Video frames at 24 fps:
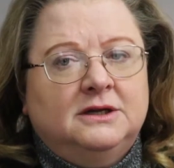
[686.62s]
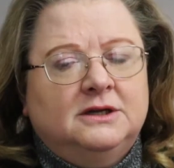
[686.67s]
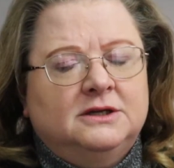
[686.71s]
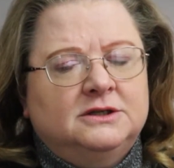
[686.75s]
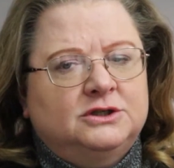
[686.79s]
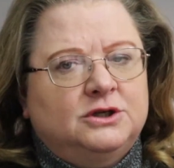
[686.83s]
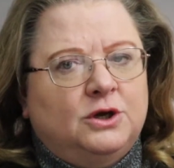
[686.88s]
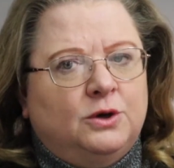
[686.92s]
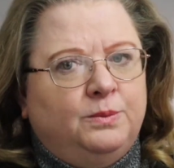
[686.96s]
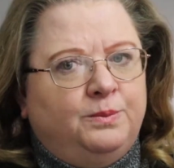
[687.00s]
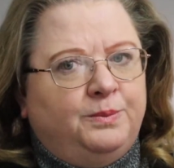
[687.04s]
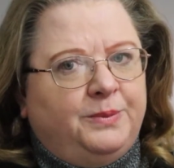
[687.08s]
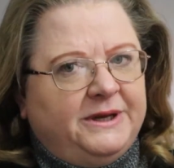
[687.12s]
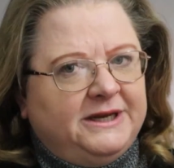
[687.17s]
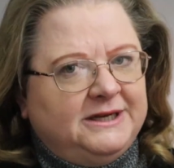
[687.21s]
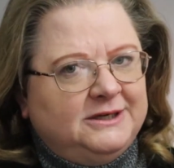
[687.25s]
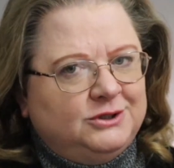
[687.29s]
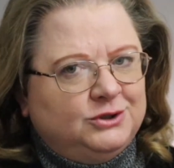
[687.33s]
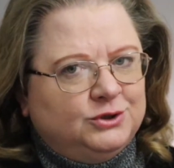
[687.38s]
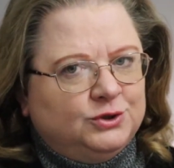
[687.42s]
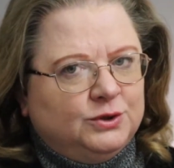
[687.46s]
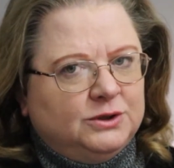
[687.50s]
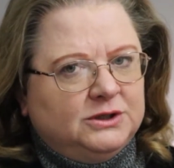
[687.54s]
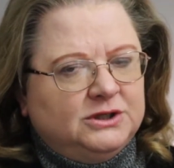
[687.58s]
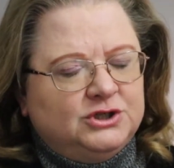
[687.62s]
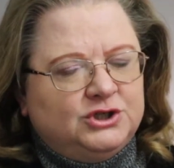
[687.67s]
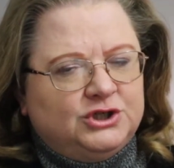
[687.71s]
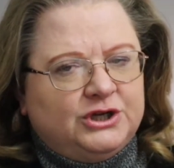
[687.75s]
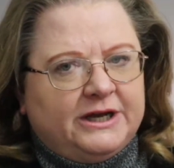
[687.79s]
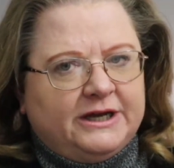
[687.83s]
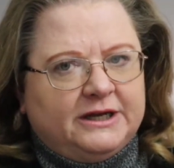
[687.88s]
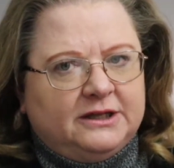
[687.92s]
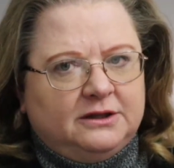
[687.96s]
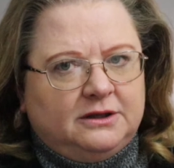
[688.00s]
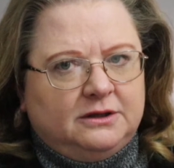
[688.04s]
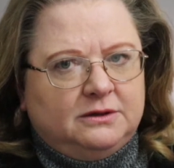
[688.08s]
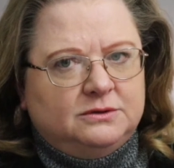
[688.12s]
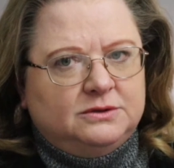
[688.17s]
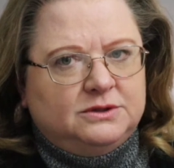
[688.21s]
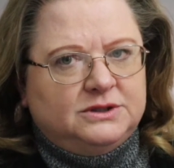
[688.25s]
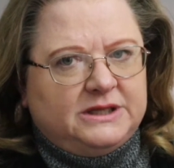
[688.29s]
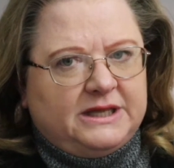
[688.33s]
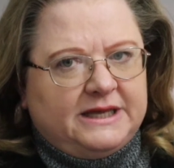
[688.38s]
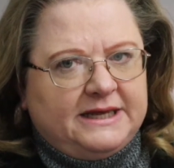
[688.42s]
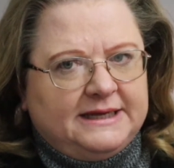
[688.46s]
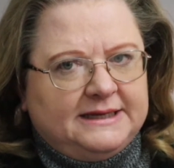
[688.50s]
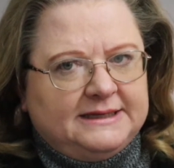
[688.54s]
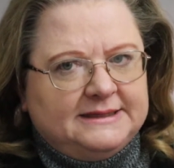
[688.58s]
So be sure and check those
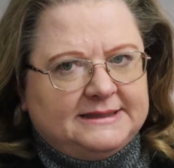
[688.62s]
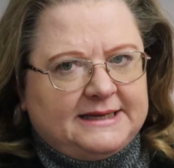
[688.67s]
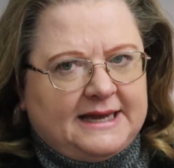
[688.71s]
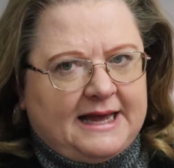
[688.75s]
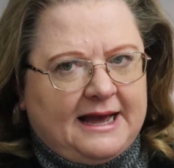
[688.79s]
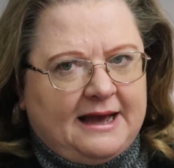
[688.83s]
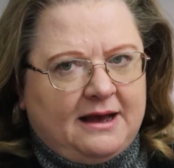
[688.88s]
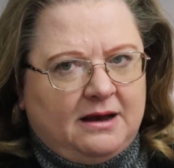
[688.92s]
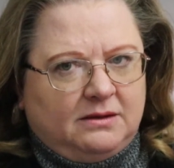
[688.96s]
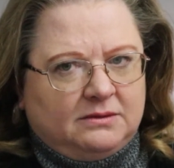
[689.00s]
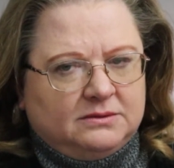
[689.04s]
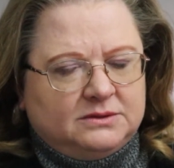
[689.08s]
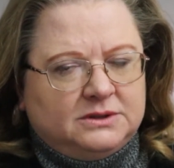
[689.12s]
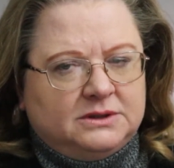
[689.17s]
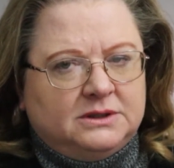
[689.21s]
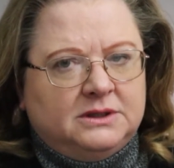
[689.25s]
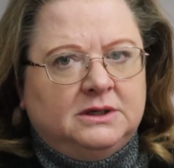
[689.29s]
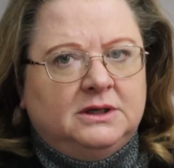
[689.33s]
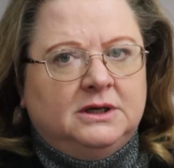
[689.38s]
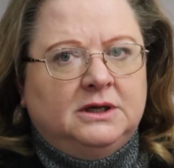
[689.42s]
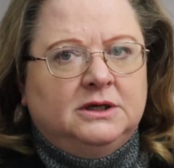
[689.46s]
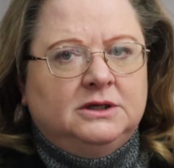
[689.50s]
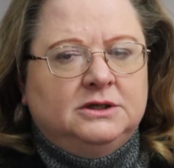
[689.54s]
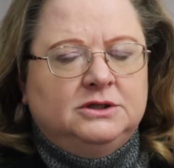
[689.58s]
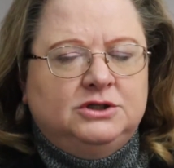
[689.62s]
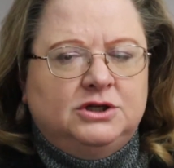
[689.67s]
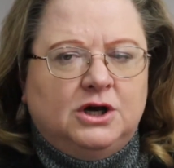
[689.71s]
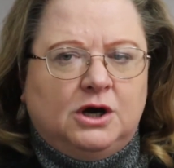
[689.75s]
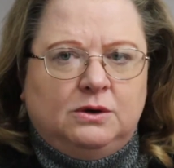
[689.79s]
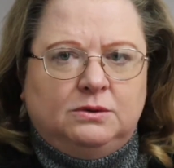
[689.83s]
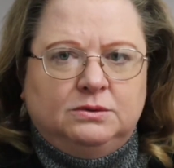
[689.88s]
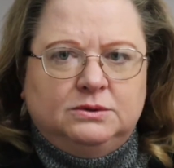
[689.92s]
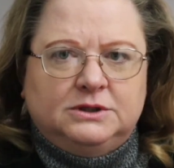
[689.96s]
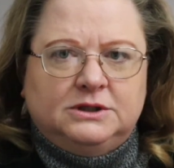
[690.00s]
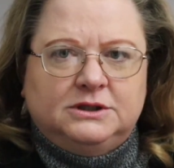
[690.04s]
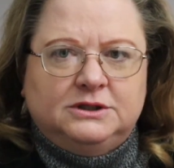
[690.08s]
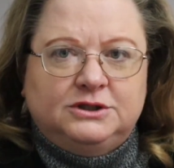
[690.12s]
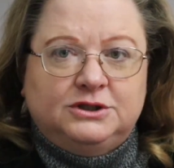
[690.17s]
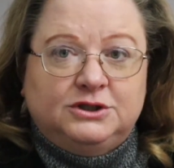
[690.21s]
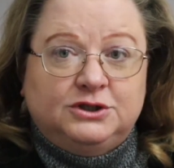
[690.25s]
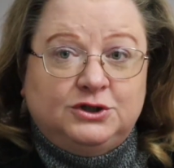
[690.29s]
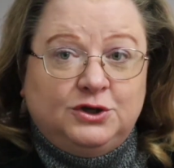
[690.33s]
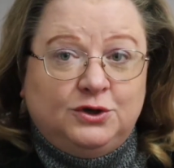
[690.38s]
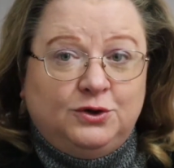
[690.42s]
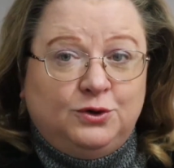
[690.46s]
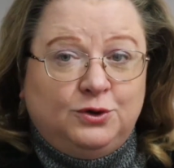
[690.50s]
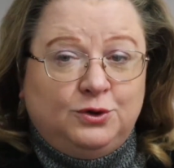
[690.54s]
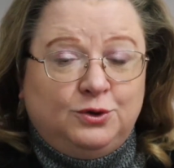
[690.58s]
things out. Don't
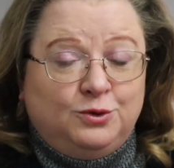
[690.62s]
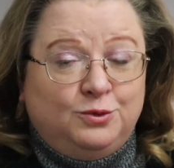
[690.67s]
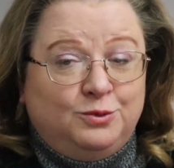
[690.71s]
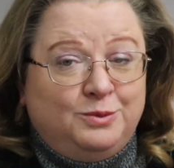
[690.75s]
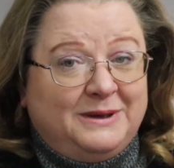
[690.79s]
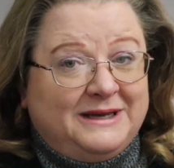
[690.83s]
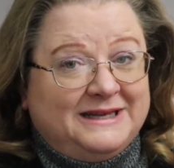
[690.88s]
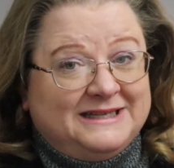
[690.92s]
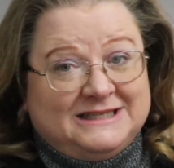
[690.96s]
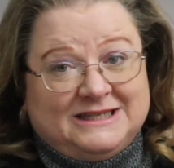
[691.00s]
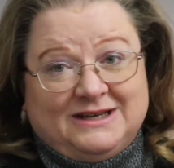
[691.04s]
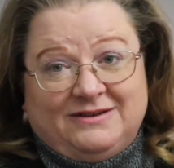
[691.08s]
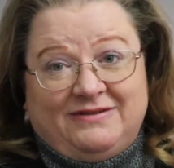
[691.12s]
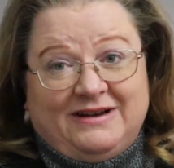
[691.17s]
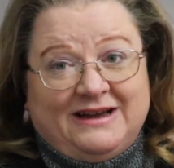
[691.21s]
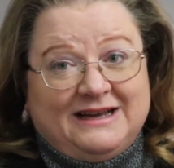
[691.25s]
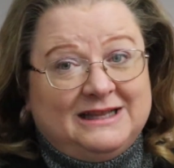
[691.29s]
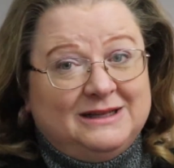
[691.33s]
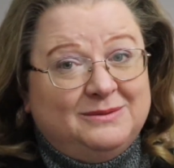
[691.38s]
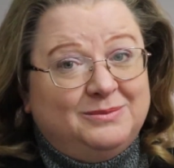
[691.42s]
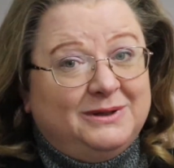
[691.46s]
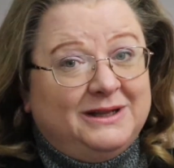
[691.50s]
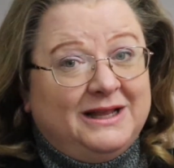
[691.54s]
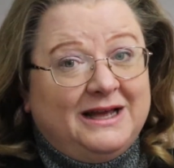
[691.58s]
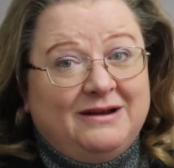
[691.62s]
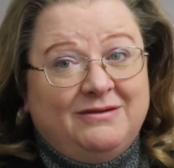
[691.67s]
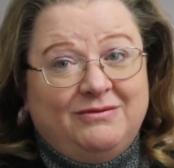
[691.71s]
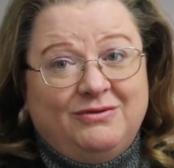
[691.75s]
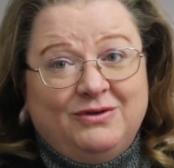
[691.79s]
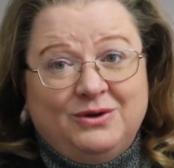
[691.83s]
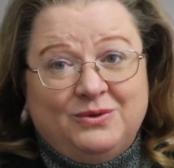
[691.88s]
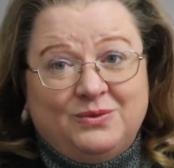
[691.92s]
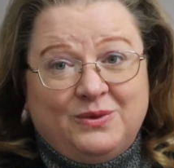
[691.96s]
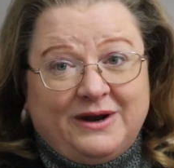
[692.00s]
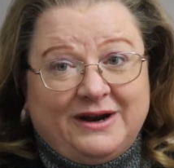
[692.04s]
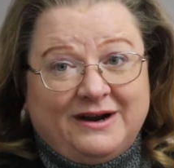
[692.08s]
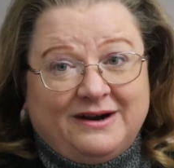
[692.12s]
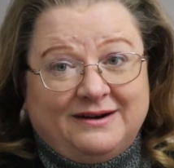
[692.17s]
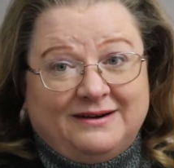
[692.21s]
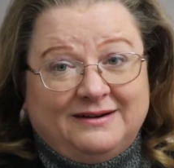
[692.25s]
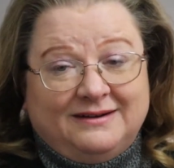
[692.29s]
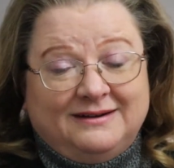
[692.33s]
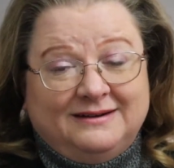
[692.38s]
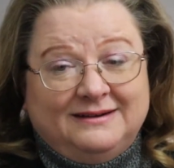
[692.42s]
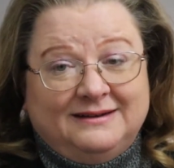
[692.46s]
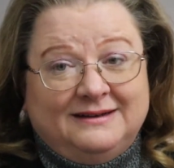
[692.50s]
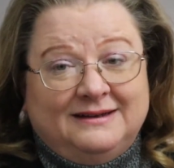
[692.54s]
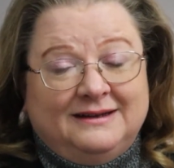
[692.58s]
assume it's available
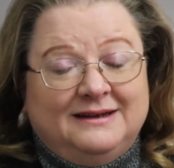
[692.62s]
everywhere.